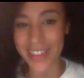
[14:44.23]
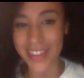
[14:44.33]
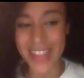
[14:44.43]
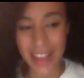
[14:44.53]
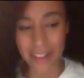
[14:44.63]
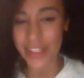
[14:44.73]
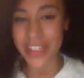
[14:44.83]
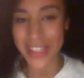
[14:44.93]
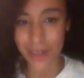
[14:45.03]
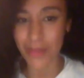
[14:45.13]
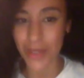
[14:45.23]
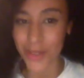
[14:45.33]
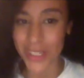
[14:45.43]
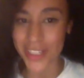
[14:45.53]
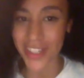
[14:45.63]
to every 10-minute
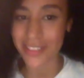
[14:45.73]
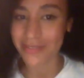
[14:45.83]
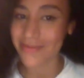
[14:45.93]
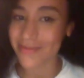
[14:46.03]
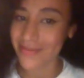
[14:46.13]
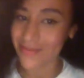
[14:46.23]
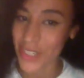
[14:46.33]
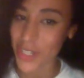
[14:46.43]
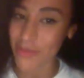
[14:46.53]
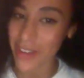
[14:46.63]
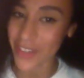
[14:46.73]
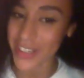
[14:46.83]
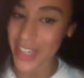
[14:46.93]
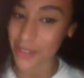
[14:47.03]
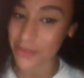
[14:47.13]
window, which you might find
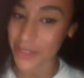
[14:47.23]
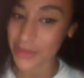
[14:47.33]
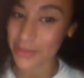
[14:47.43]
helpful.